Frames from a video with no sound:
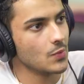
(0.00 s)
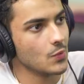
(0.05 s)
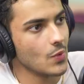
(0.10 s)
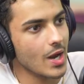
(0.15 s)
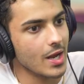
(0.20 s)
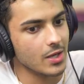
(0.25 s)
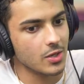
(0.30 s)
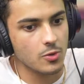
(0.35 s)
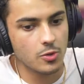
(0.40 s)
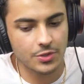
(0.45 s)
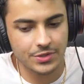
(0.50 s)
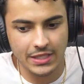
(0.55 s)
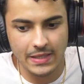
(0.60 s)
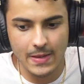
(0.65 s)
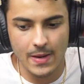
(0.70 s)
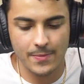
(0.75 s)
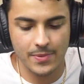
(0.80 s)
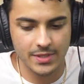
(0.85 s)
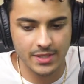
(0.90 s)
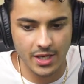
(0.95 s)
Right. Cool thing
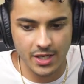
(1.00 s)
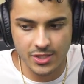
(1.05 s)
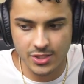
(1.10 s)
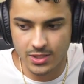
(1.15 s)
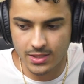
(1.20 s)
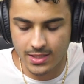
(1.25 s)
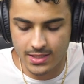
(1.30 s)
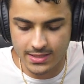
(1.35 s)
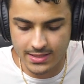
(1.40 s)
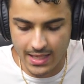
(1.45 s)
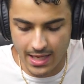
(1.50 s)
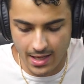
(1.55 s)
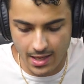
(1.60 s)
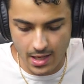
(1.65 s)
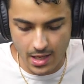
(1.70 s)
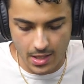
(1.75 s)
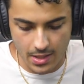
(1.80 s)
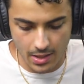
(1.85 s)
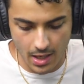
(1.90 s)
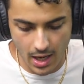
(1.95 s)
about production is that
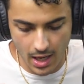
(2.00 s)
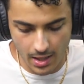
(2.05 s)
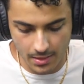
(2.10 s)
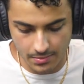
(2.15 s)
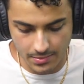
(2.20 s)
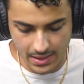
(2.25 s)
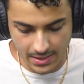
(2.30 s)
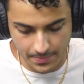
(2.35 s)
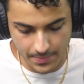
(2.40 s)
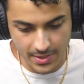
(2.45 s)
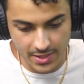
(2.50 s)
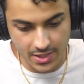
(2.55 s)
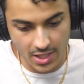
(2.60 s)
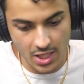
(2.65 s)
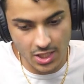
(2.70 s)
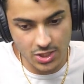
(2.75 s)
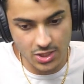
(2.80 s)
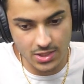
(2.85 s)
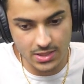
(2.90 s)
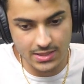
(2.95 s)
like
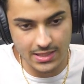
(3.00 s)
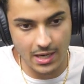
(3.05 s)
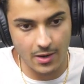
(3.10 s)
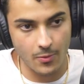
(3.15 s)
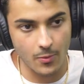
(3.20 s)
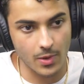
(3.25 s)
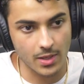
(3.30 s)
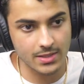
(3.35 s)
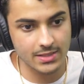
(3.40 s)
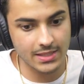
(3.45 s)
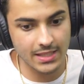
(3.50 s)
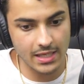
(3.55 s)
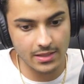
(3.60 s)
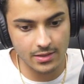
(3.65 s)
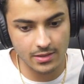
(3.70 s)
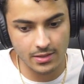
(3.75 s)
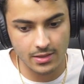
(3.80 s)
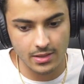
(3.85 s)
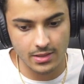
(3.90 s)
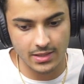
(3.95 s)
productions that work
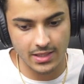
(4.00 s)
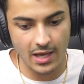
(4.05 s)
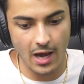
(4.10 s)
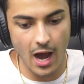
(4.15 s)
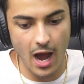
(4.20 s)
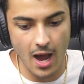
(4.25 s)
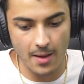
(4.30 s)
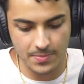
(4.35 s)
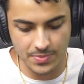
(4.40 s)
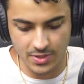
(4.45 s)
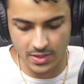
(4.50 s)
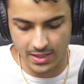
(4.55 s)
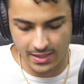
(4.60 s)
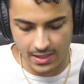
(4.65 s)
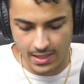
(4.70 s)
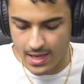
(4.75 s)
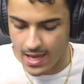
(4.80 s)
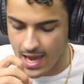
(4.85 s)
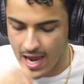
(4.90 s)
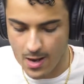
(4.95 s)
together, they hop. So
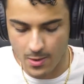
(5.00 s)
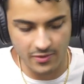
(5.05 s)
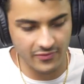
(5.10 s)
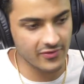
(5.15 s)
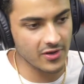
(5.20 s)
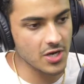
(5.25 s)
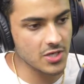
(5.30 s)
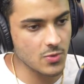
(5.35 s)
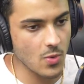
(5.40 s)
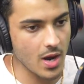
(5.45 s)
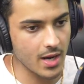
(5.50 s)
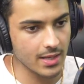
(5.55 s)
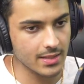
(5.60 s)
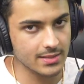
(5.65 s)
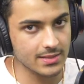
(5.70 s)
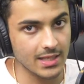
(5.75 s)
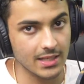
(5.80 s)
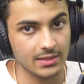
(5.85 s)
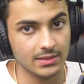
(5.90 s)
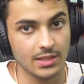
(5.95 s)
like, hey, we finished Walking
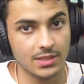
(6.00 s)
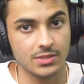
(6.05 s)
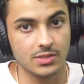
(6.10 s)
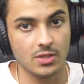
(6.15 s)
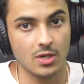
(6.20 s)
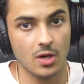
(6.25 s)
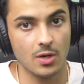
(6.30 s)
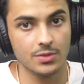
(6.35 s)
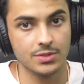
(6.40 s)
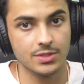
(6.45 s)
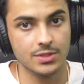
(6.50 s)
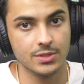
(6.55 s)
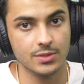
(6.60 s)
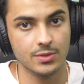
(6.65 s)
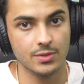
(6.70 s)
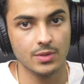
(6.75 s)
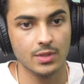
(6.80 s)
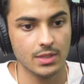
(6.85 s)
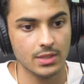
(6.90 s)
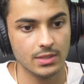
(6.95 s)
Dead. Let's go
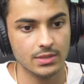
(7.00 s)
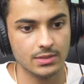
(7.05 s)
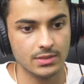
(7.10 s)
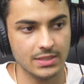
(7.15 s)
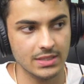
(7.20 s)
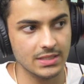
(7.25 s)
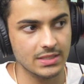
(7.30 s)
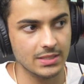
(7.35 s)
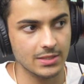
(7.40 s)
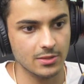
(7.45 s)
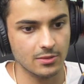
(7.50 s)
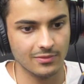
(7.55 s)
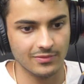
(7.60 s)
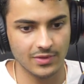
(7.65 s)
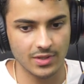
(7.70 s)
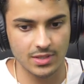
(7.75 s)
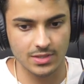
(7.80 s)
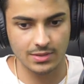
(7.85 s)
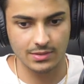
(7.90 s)
to DC Universe.